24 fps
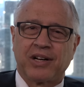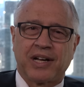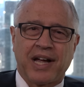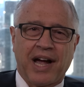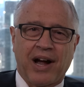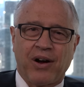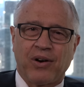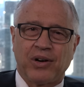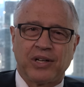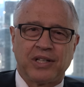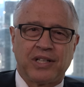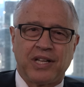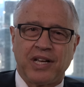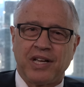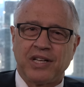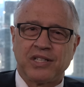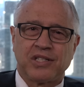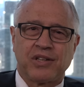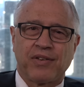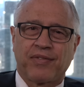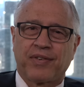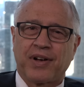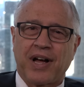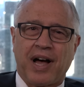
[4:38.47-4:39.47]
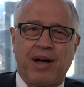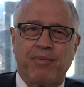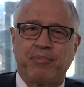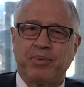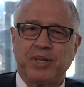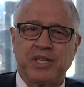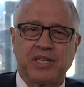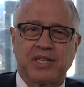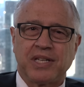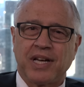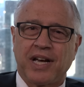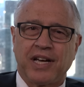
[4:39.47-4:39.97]
guarantees of
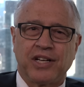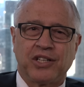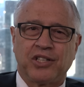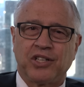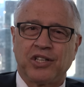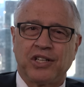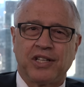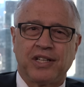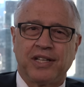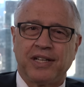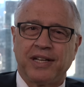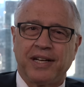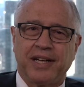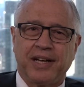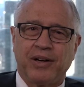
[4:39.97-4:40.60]
compensation,